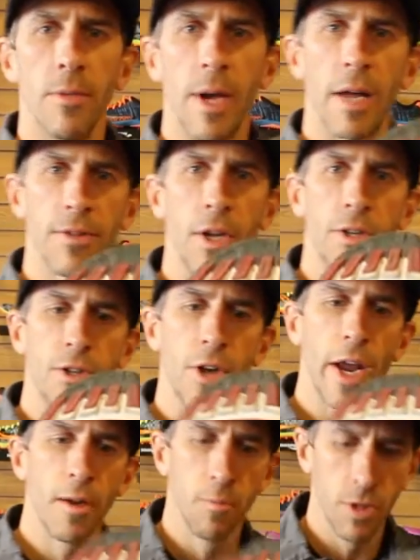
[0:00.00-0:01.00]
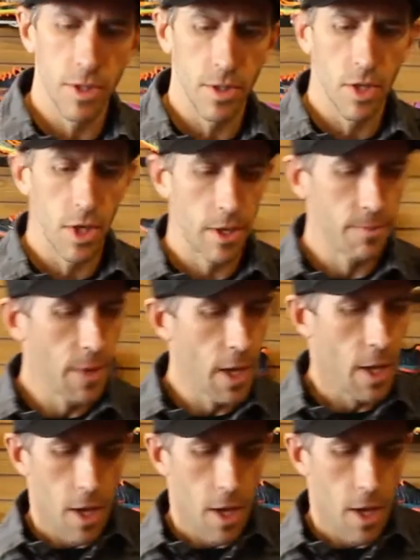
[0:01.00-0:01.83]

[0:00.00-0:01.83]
I'm out there training, which is good.